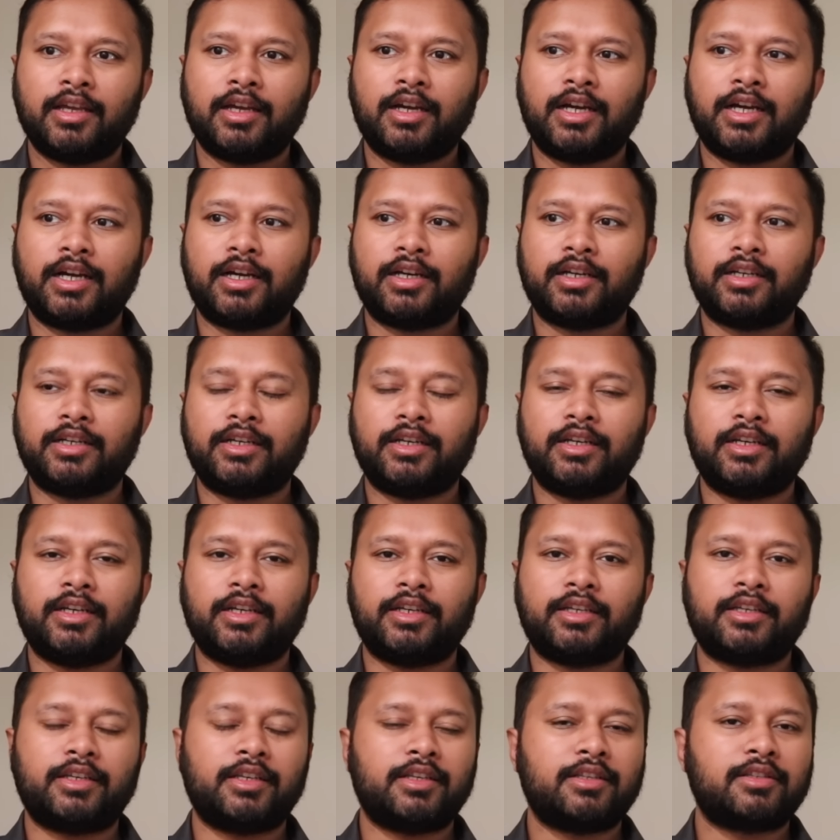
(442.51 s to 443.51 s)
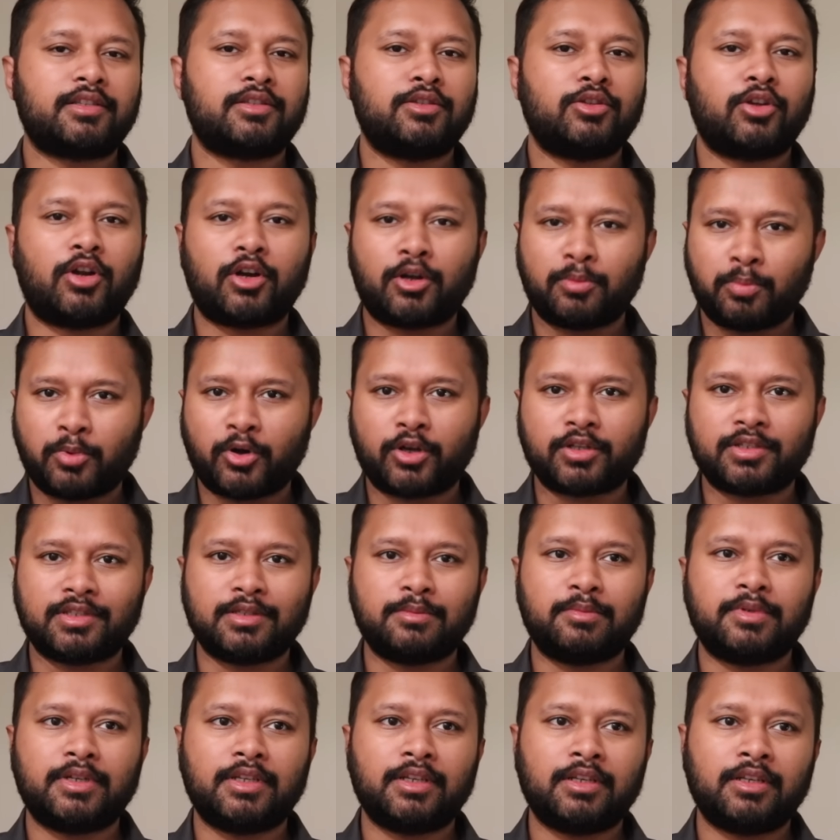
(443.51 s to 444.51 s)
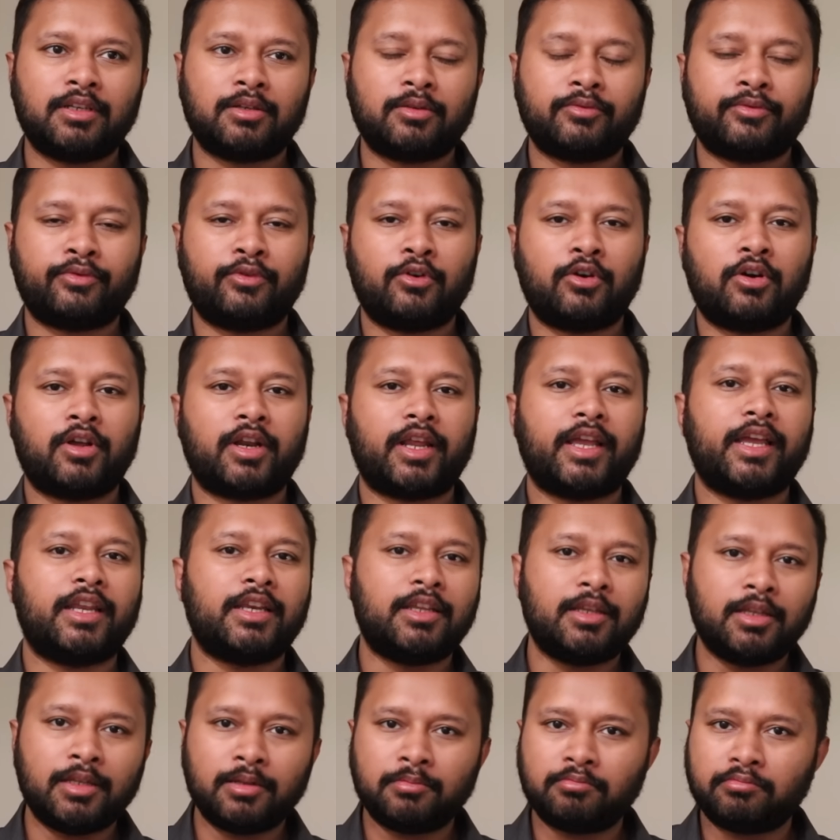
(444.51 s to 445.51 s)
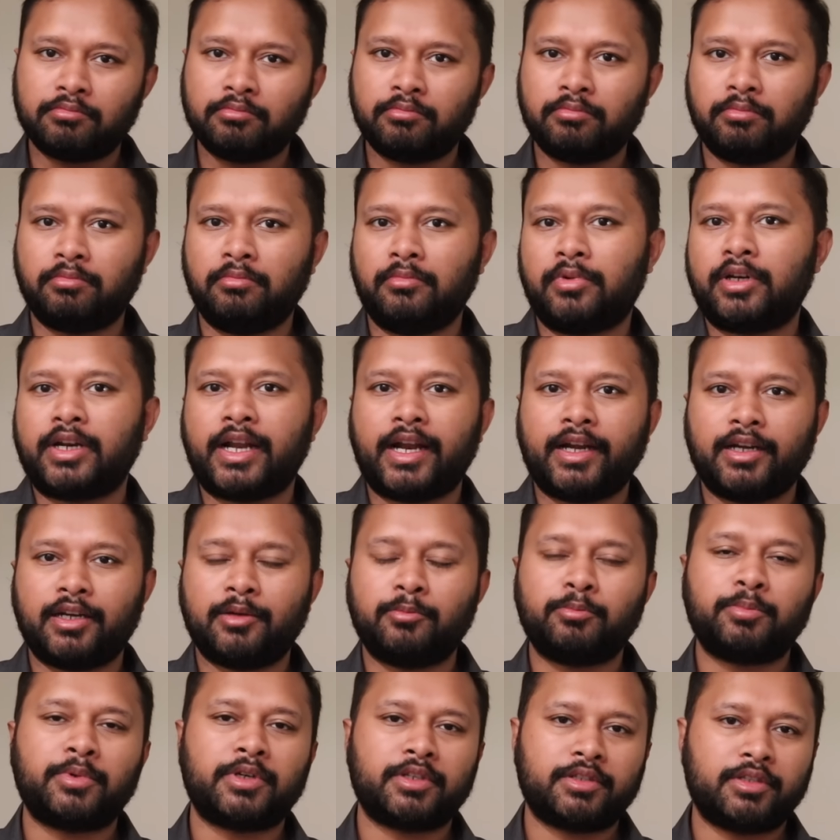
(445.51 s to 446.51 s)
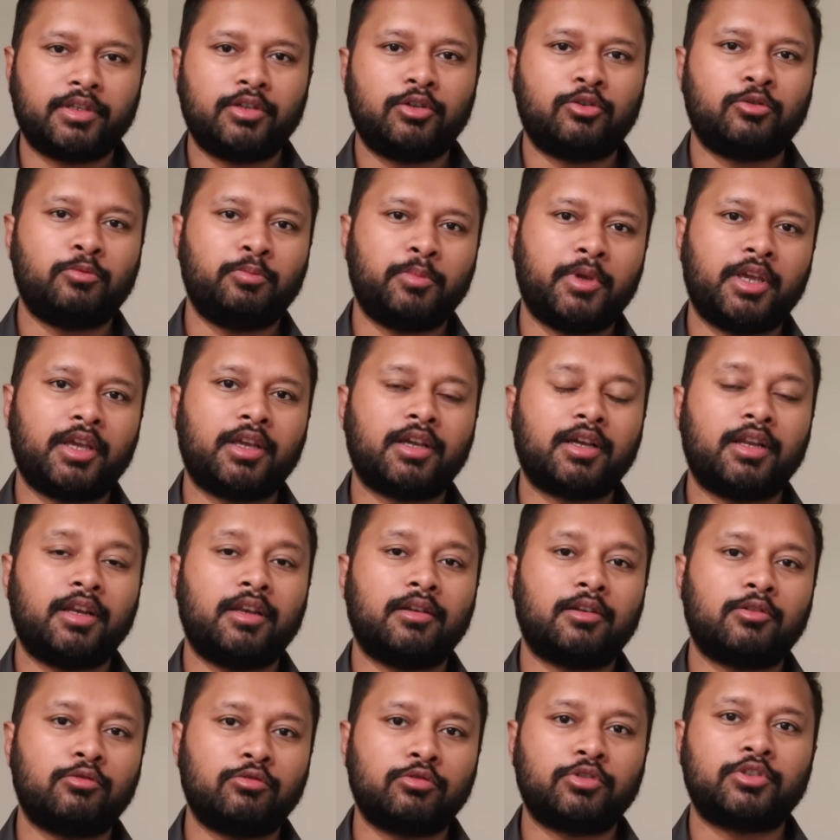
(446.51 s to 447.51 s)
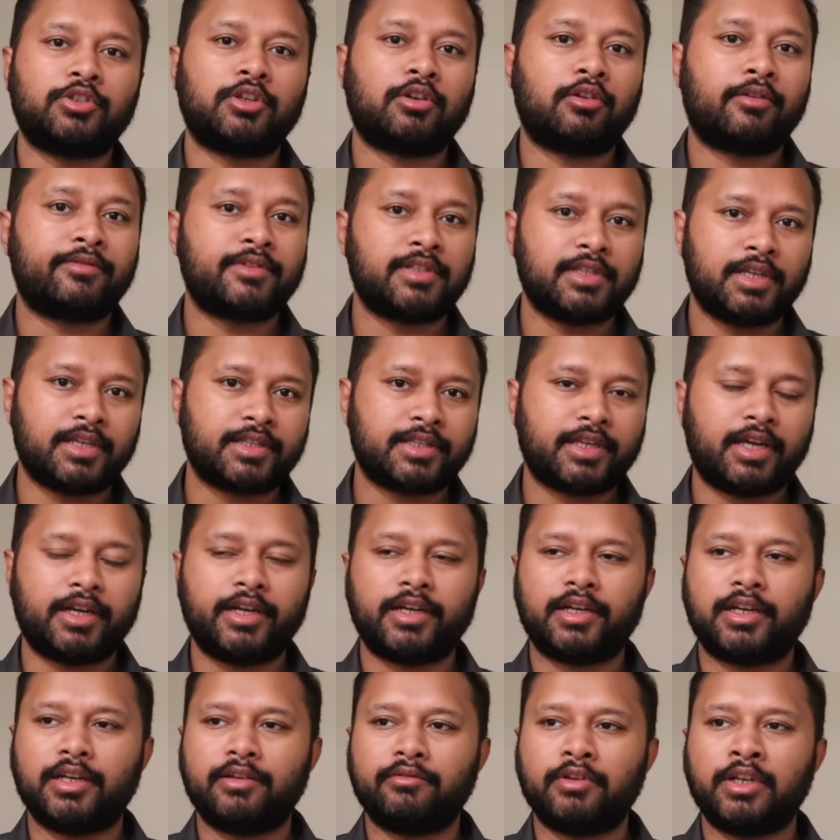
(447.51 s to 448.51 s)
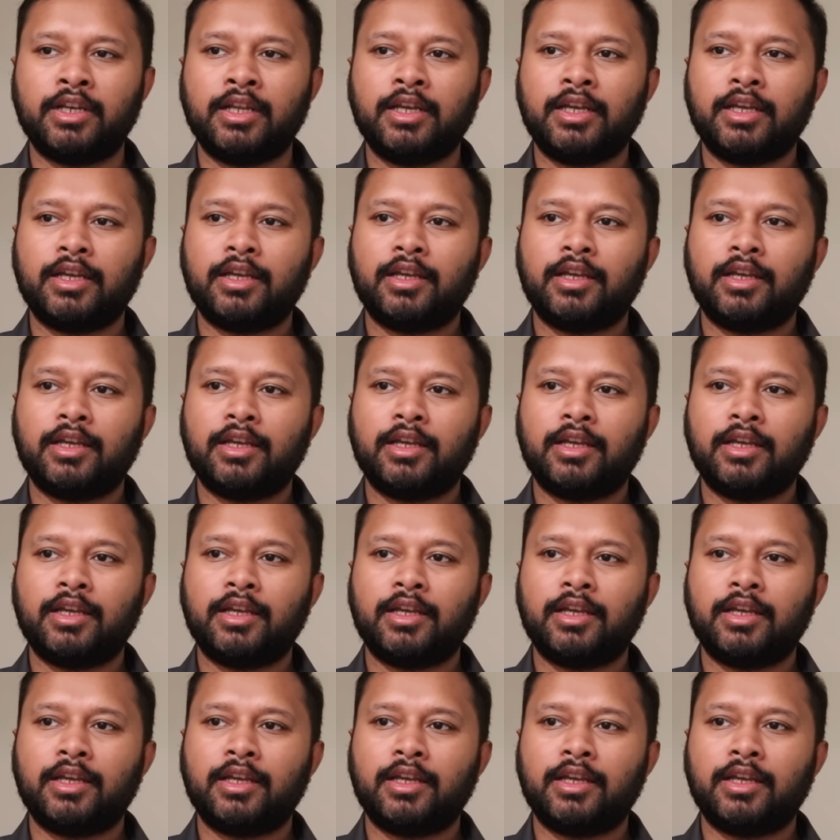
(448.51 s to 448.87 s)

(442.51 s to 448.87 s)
it is not possible for any random person to make a question of CSIR net level,